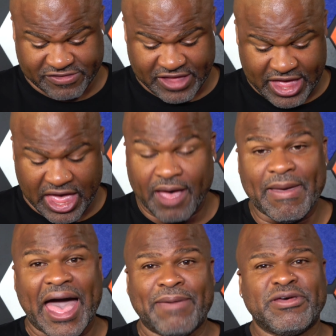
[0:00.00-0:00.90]

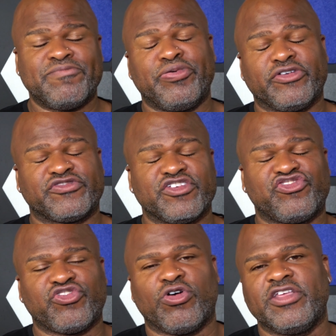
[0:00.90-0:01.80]
I've been posting
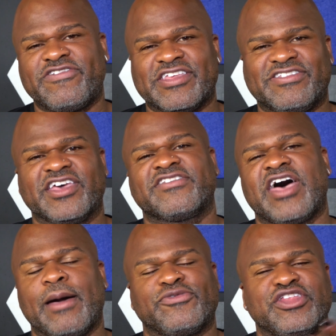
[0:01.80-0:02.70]
shorts and
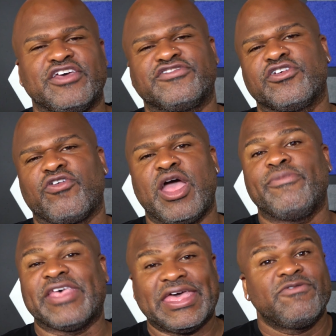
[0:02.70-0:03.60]
TikToks and
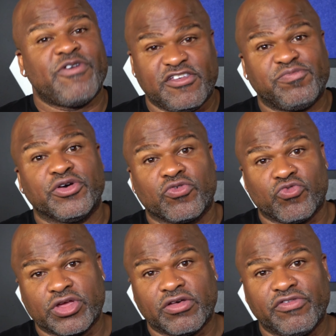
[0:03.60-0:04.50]
Instagrams and Facebook
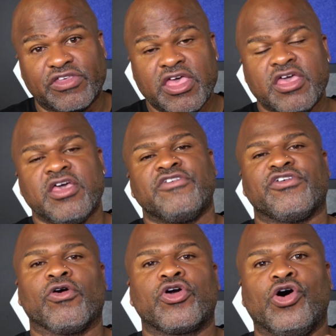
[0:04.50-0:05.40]
Reels.
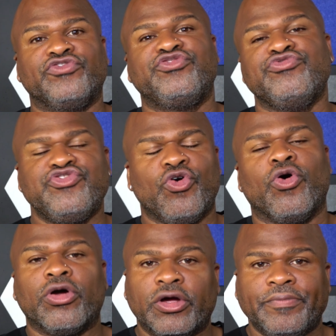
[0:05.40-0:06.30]
So go to
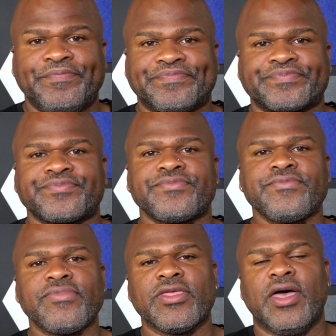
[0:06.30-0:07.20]
your
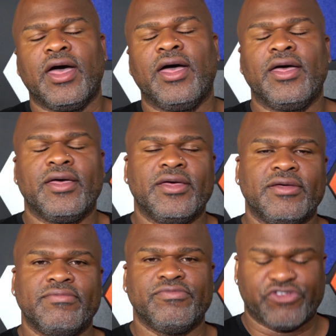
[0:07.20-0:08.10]

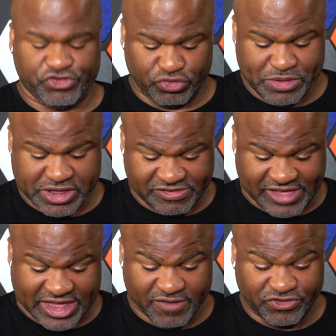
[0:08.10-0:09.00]
social media
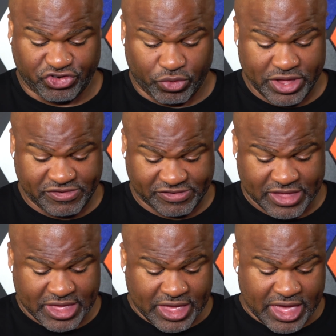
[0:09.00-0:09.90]
site of
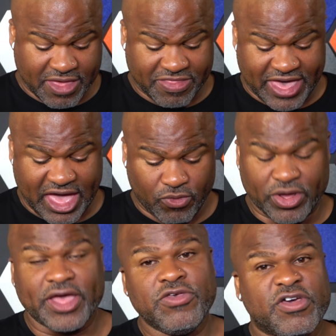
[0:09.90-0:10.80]
choice. And that
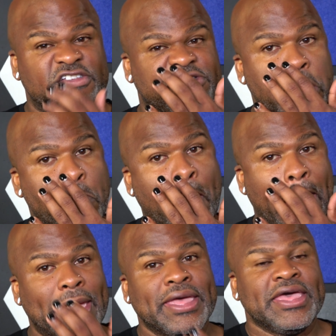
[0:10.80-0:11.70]
way you can see
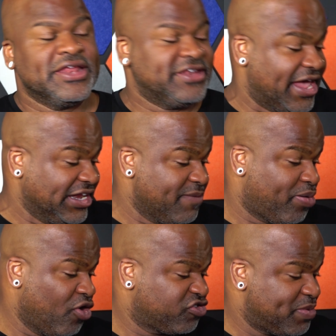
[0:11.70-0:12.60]
my daily
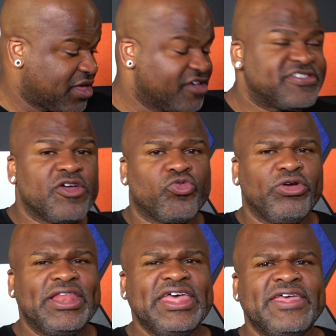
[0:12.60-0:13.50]
posts because they're
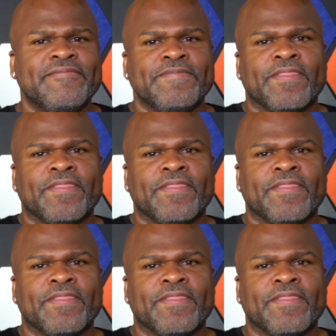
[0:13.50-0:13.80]
really